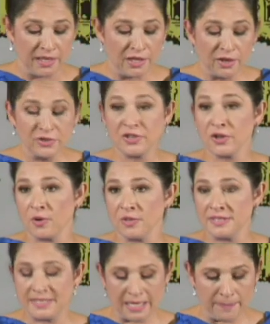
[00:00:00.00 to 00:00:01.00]
Years ago,
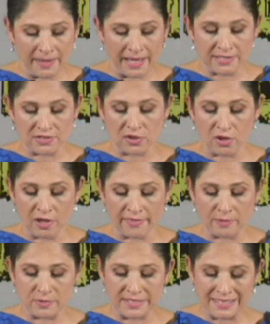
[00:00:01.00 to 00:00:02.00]
the state passed a law
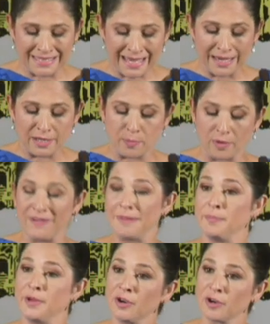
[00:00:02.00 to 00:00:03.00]
that was designed to
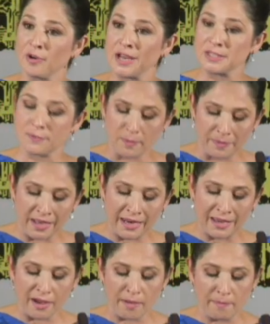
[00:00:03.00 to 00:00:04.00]
prevent bureaucrats from
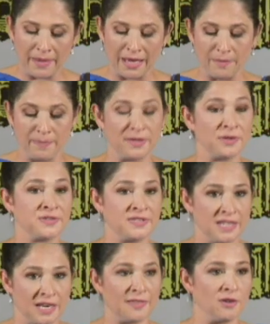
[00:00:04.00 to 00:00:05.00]
letting unpaid bills
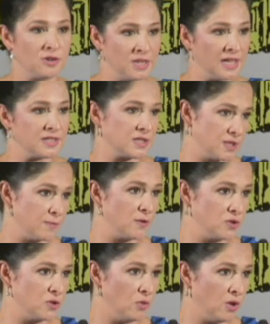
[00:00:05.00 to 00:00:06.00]
sit on their desks
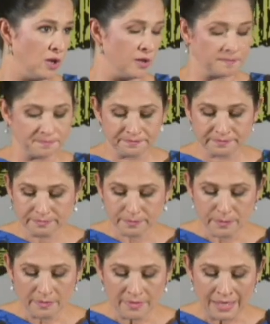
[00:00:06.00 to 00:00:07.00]
for too long.
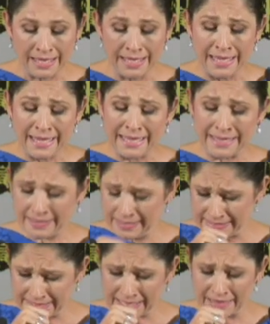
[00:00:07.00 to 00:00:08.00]
It,
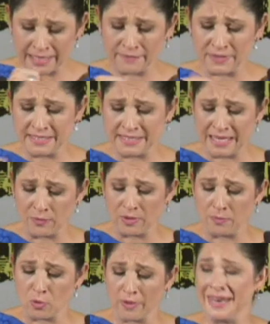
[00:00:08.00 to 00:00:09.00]
it, said that if the state
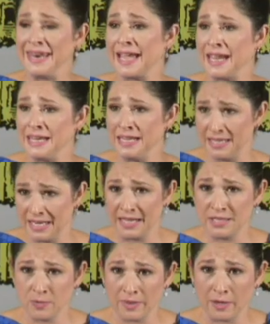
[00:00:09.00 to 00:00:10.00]
went more than 90
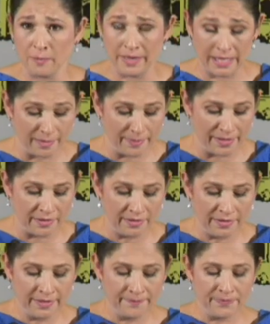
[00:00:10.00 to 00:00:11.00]
days without paying a
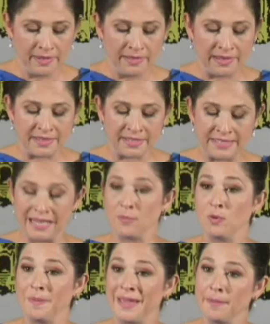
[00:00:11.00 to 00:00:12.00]
bill, that the state
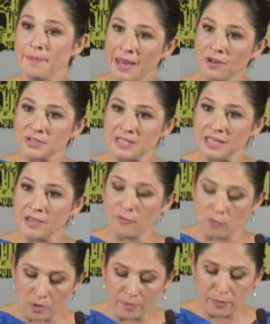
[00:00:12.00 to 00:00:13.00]
would pay a penalty
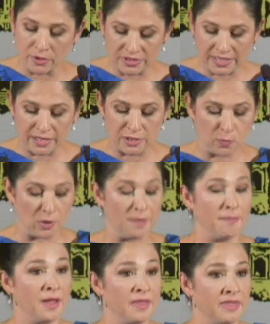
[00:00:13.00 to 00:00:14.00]
of one percentage point a
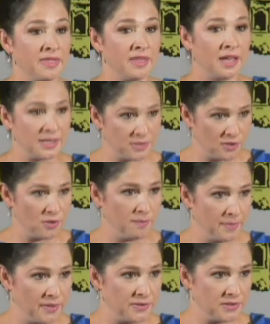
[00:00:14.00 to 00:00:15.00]
month on
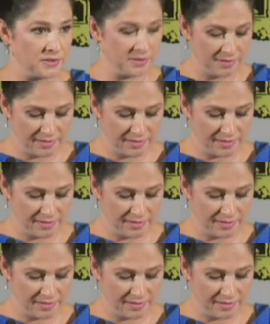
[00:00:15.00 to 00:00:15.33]
certain bills.